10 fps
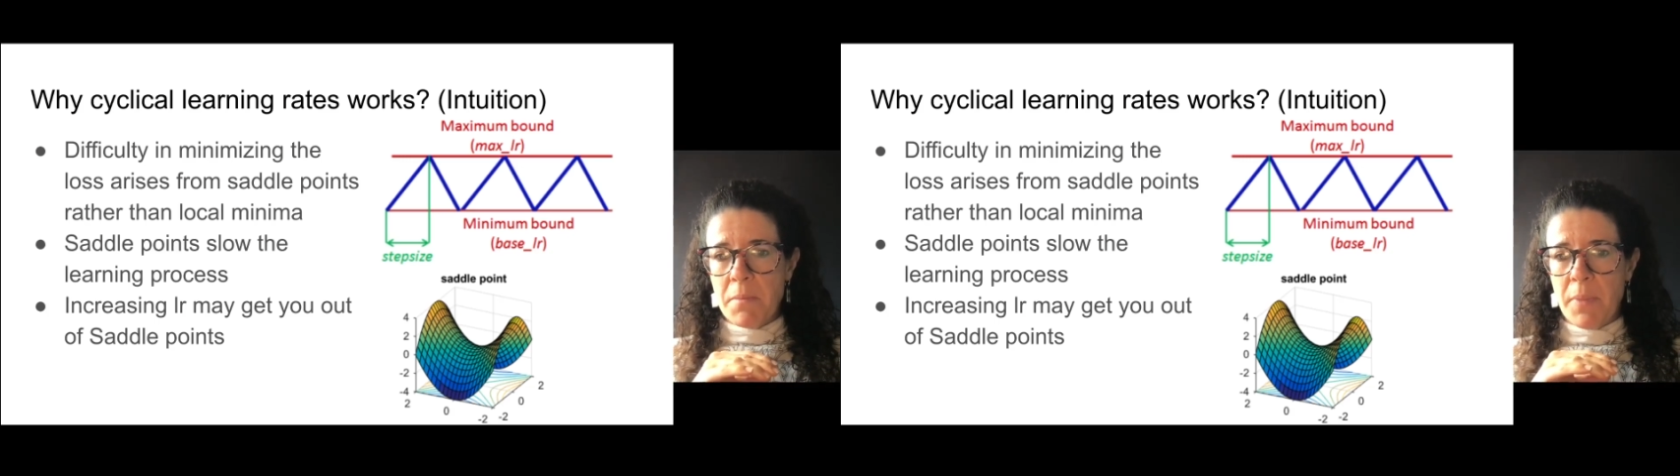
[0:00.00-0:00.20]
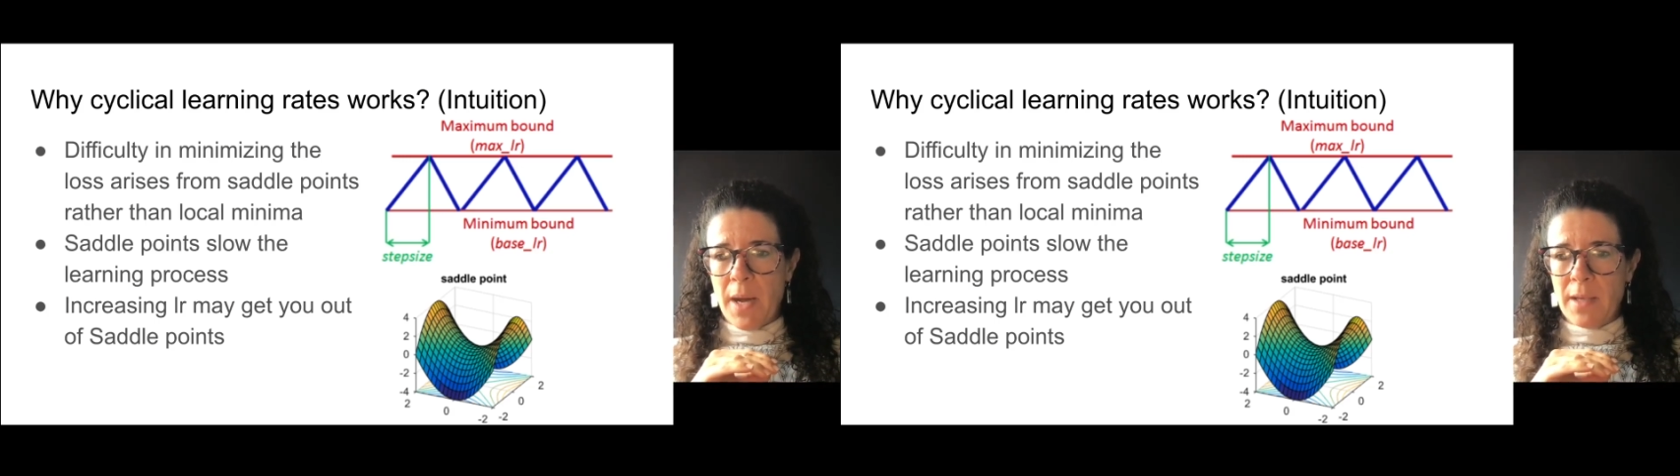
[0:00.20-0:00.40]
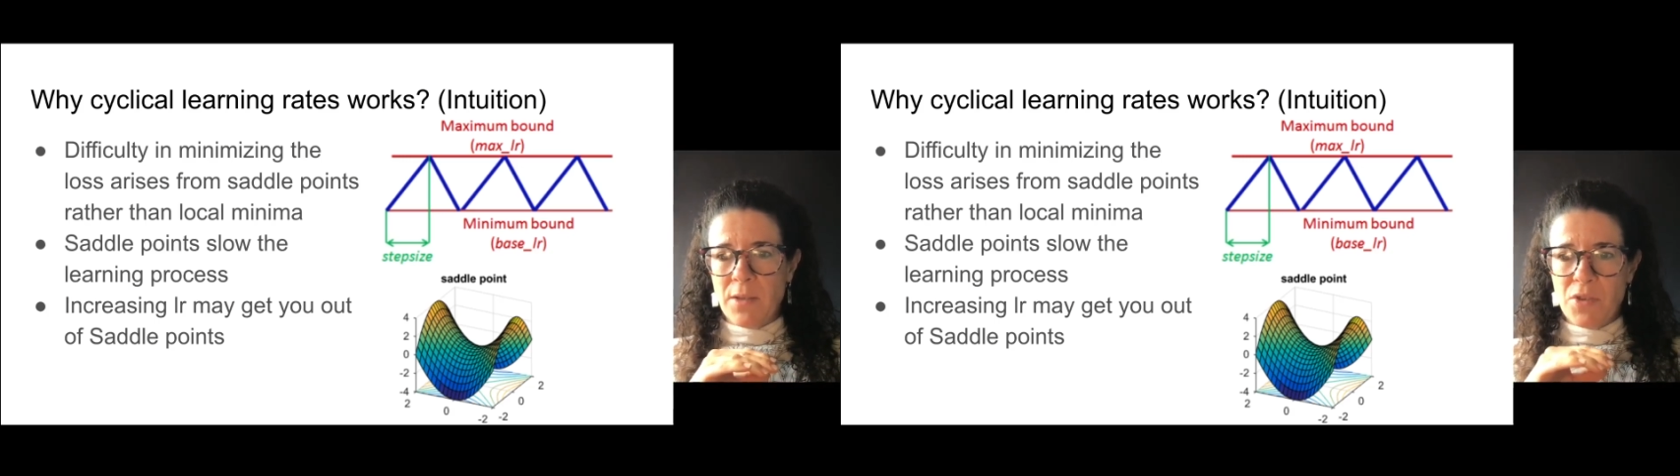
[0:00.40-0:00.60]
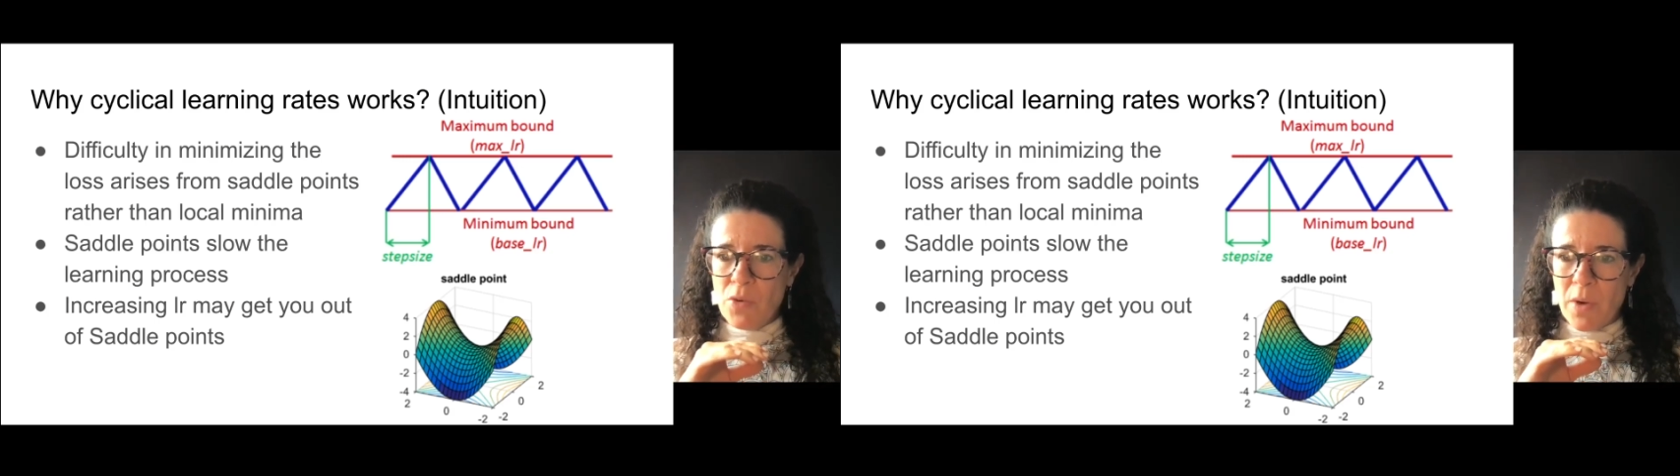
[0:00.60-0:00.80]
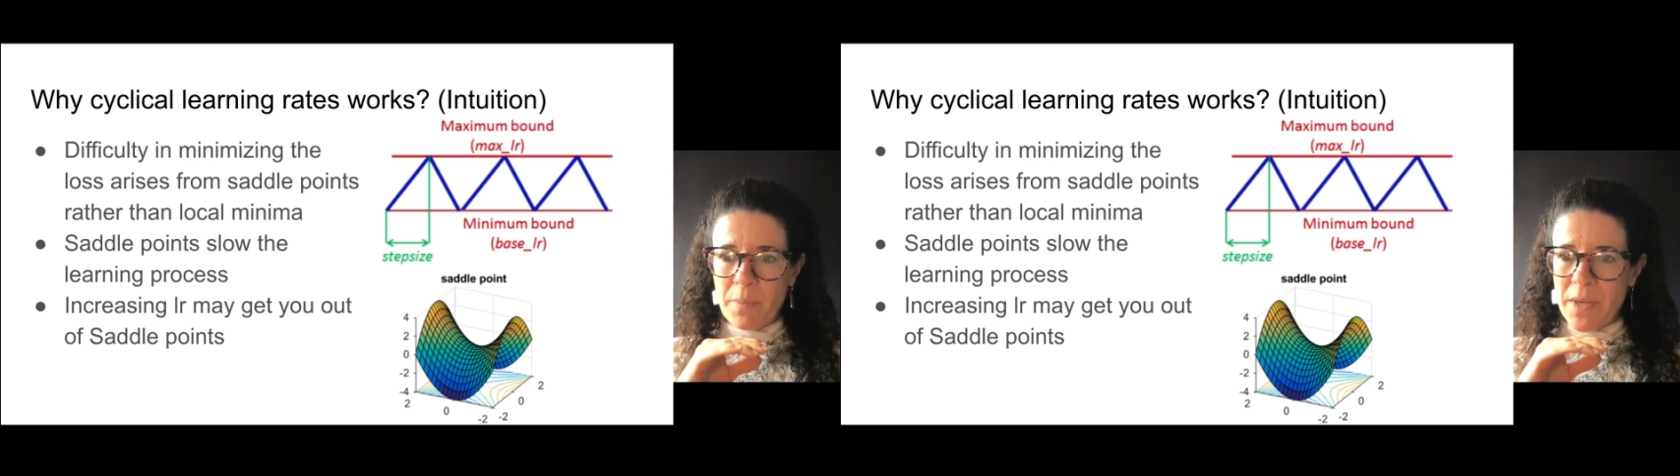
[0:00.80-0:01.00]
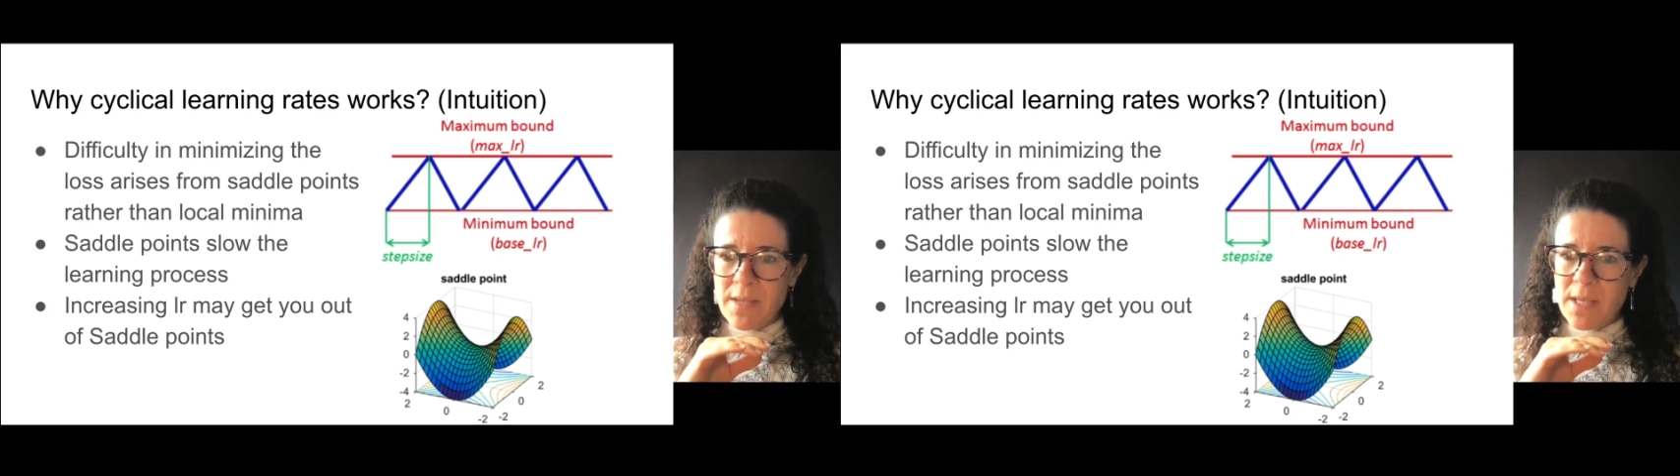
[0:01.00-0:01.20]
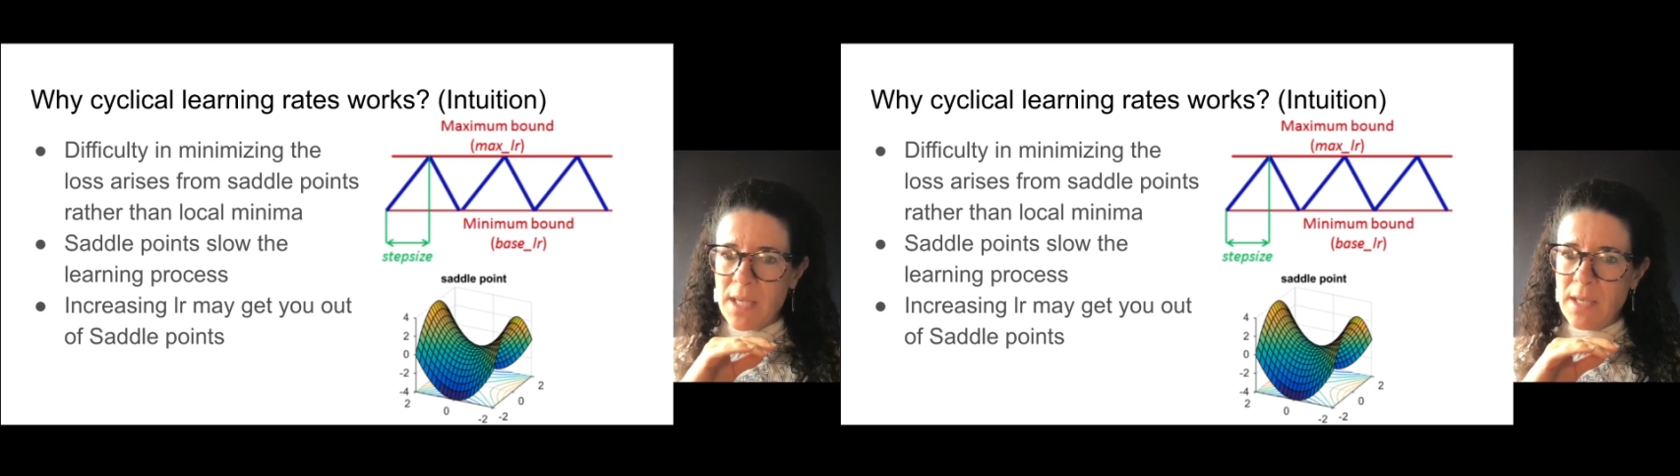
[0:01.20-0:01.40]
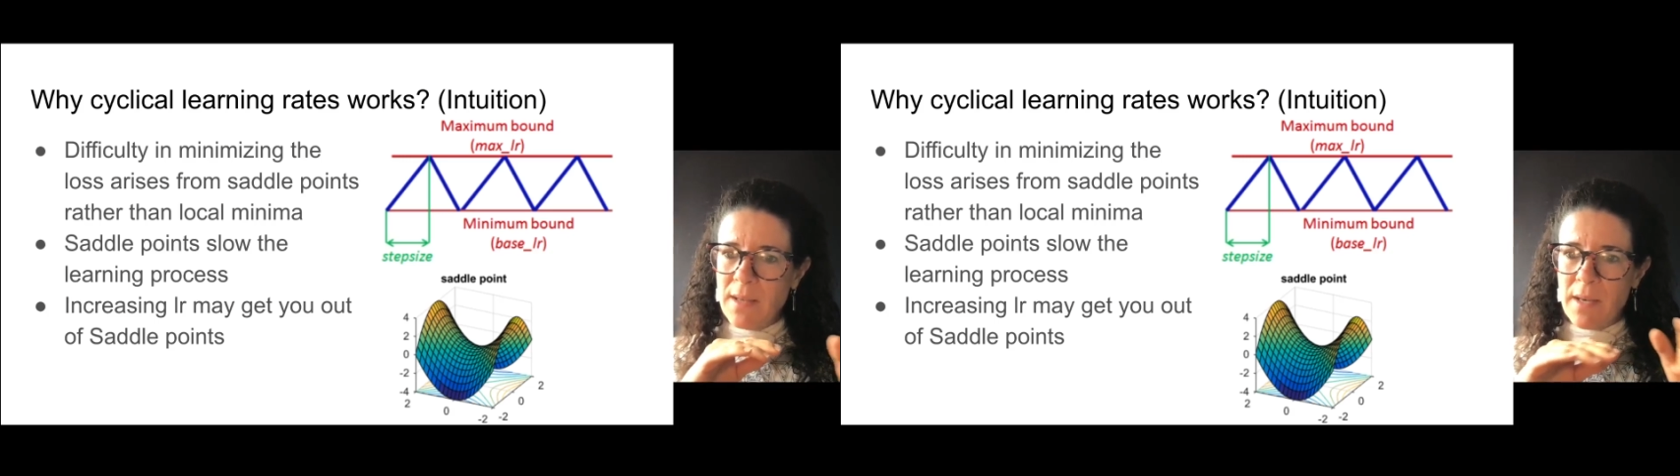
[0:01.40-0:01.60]
but you are
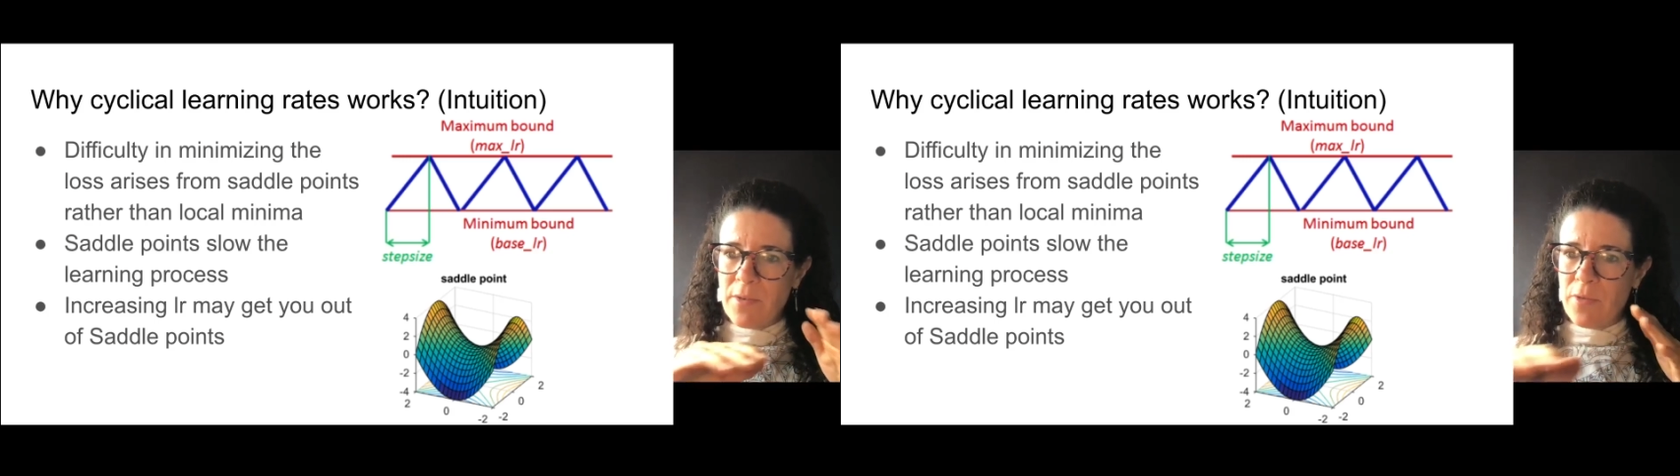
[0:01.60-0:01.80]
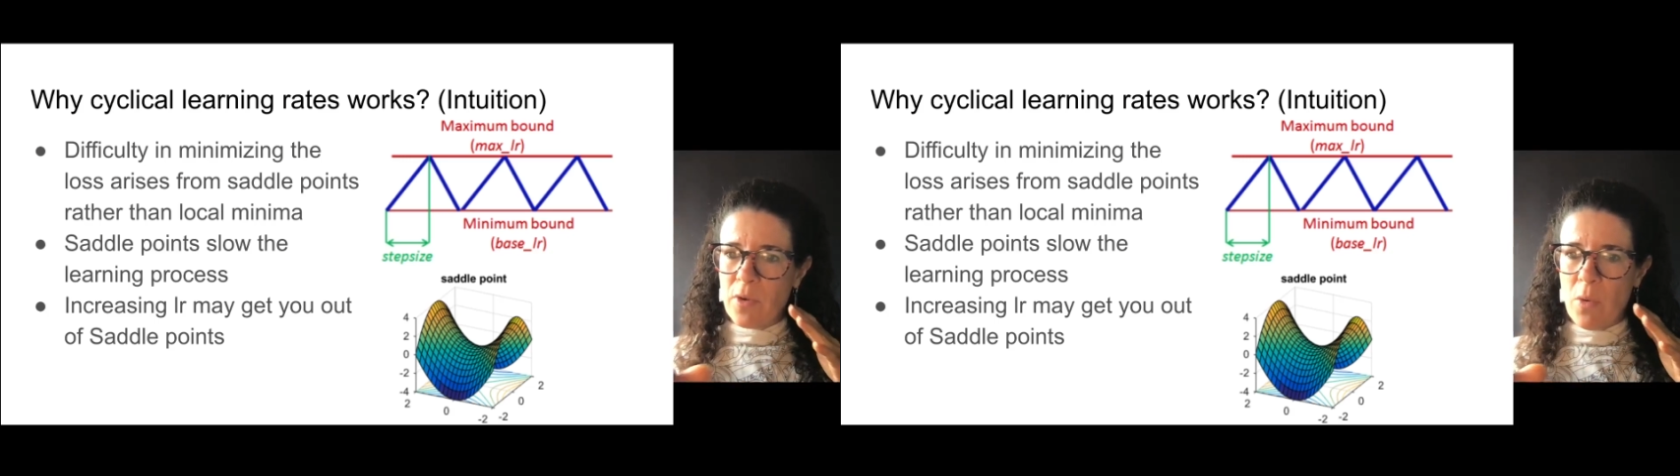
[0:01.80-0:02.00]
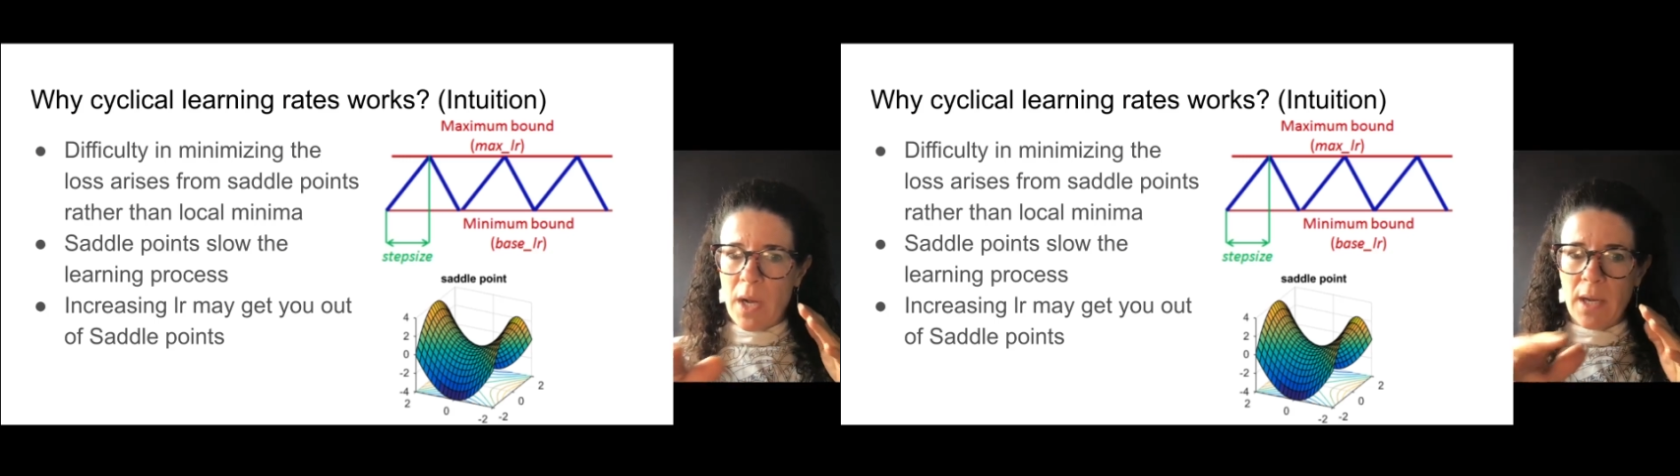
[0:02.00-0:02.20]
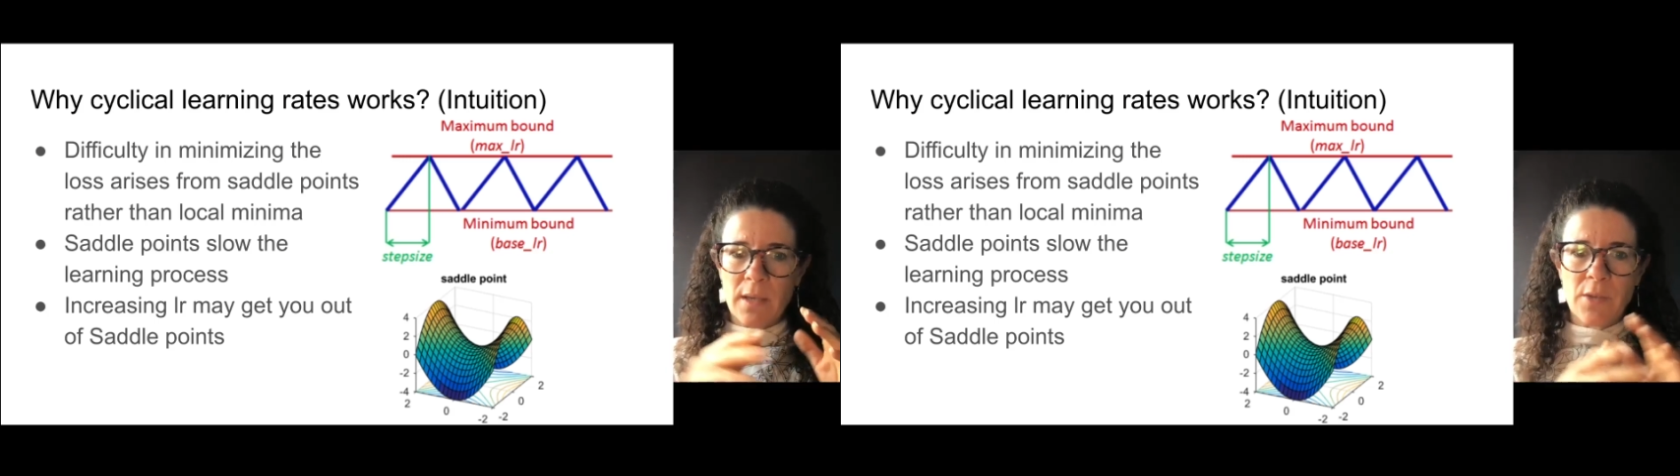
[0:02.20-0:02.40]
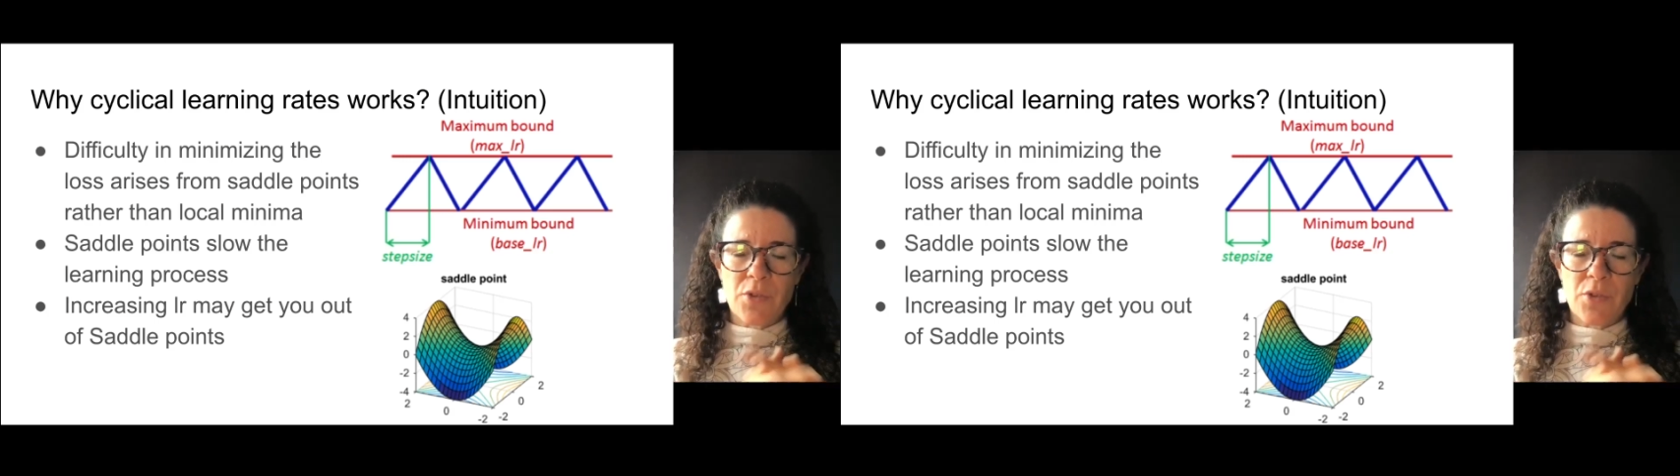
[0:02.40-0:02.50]
basically there for a while.